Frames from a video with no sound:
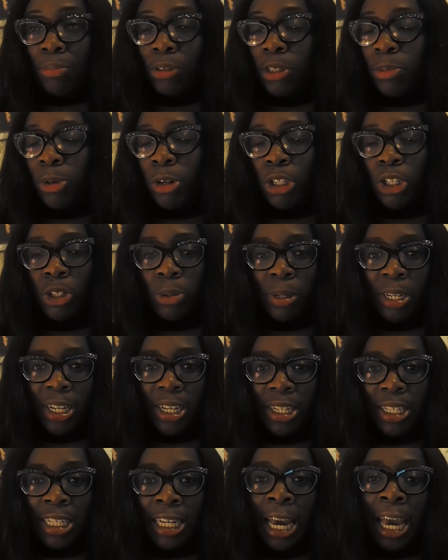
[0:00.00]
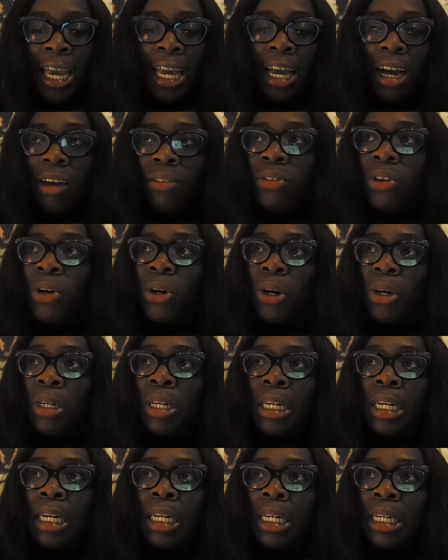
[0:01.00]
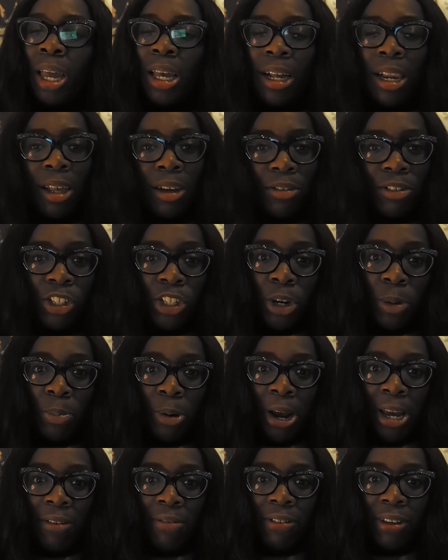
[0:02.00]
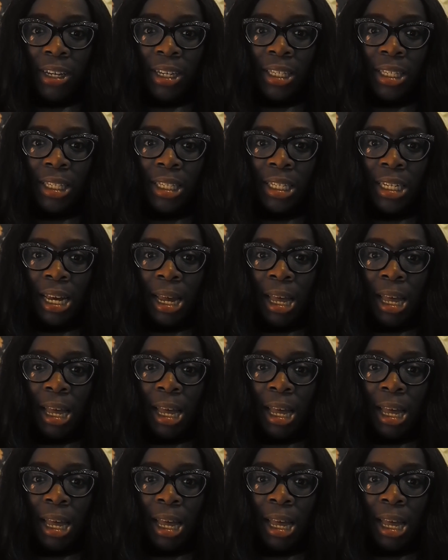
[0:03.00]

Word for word: Tomorrow should be a good day. I've got the clothes show breakfast,